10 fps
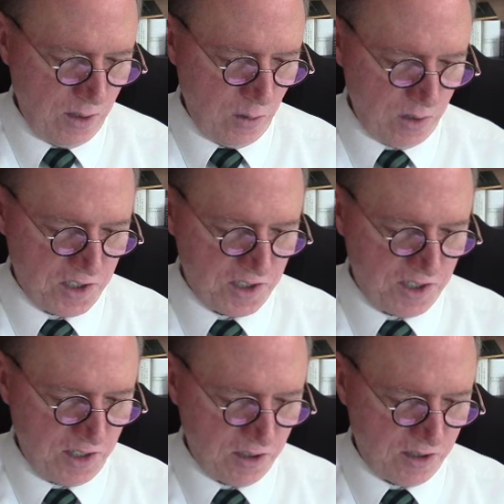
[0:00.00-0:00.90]
which is
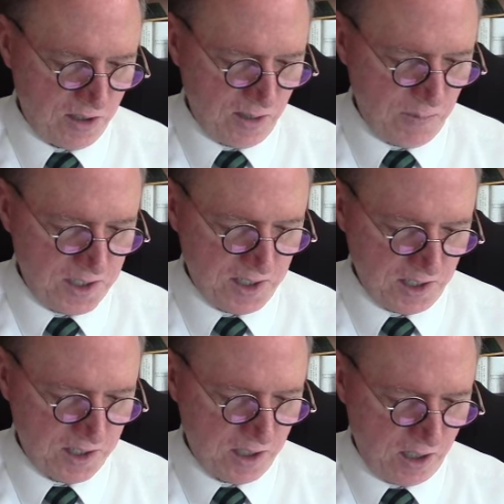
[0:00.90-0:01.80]
dear to the
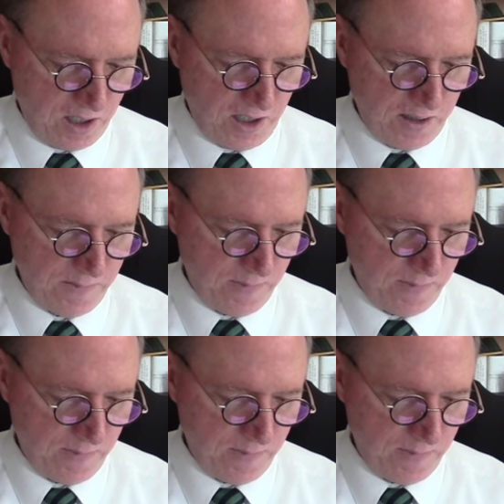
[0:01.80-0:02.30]
mystic's heart.